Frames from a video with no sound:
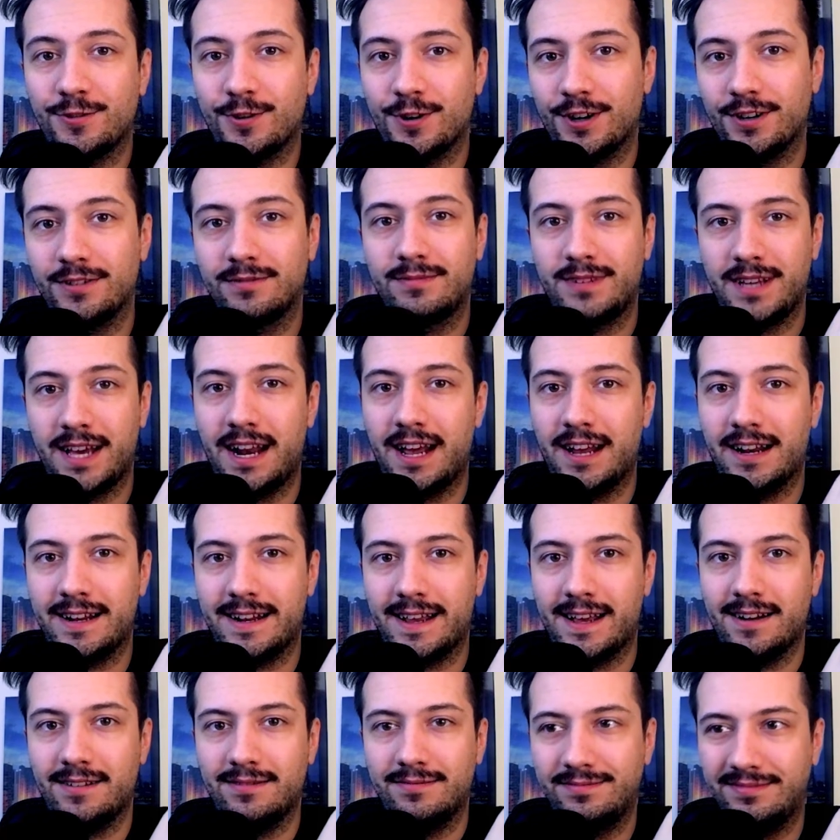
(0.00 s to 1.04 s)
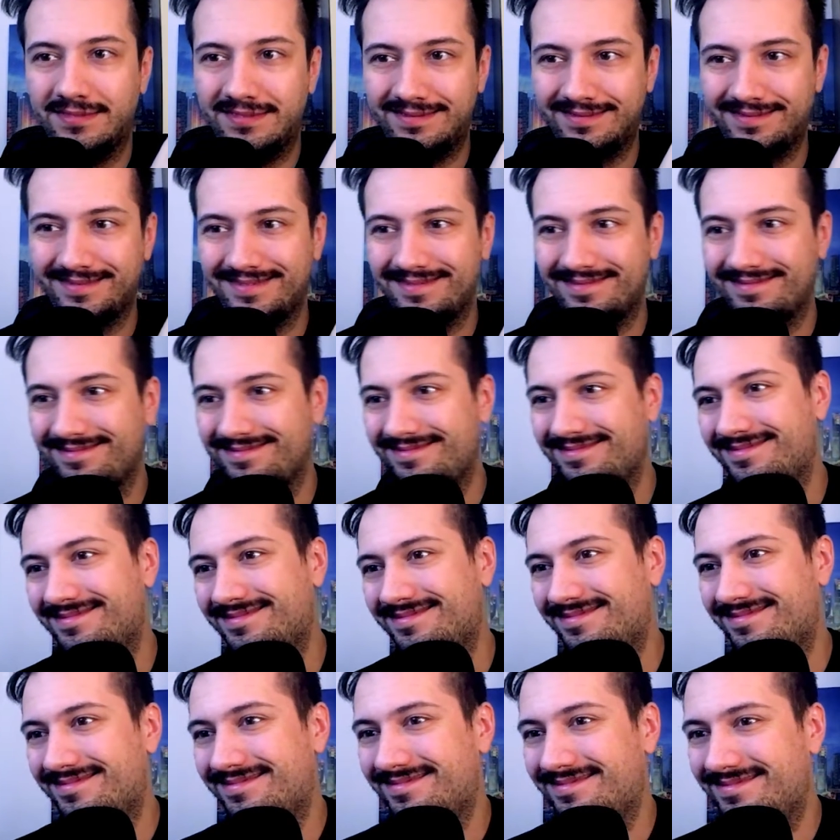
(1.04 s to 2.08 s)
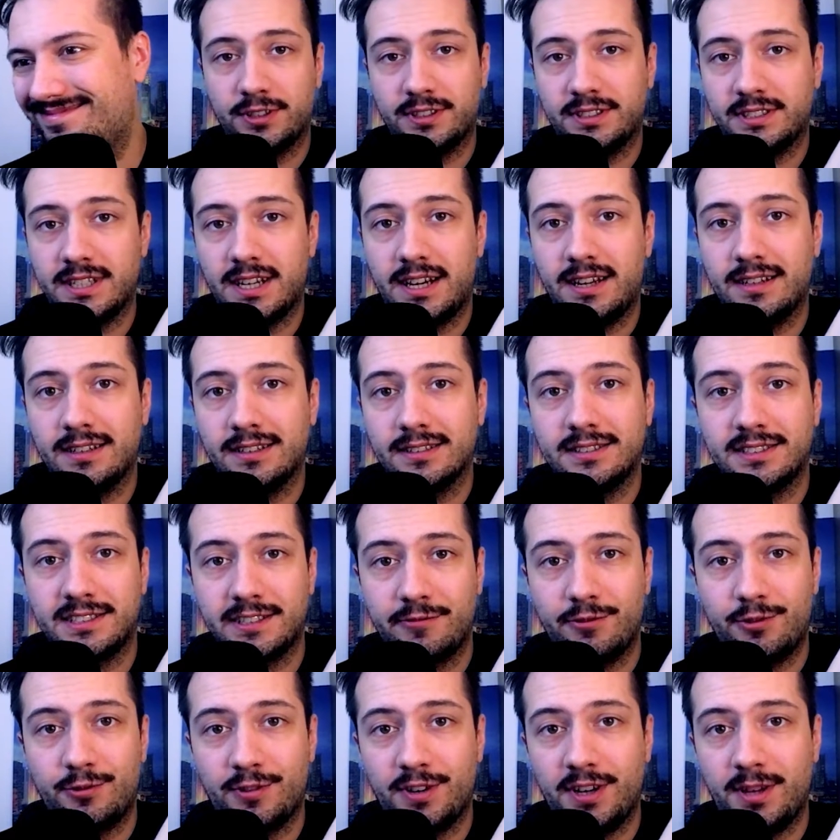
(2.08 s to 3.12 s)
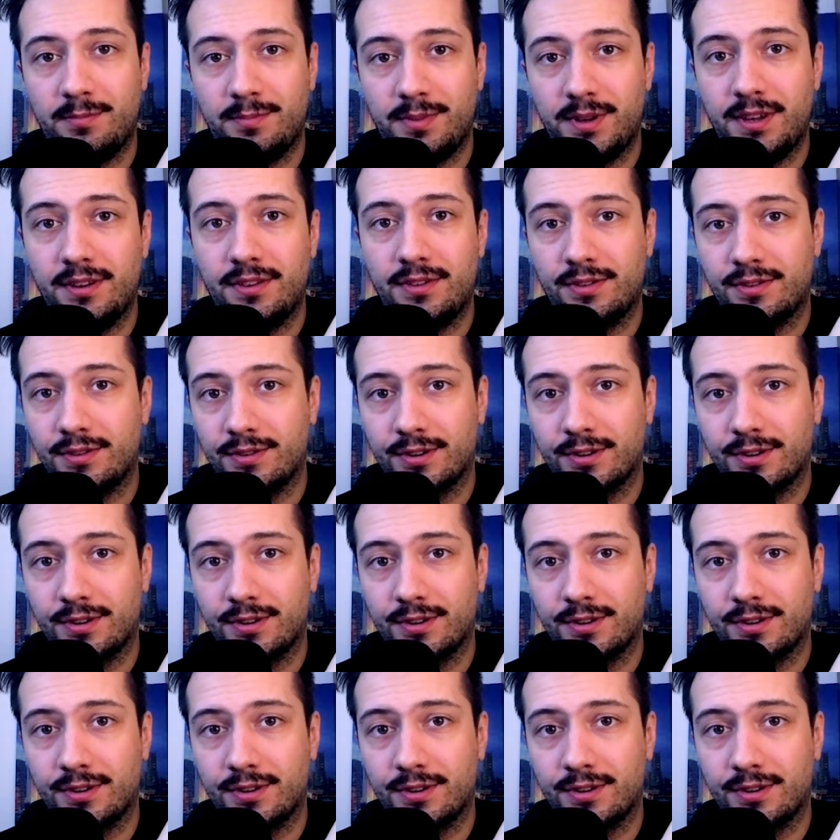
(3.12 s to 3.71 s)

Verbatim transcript: score, 10 out of 10. Our next preset is 720p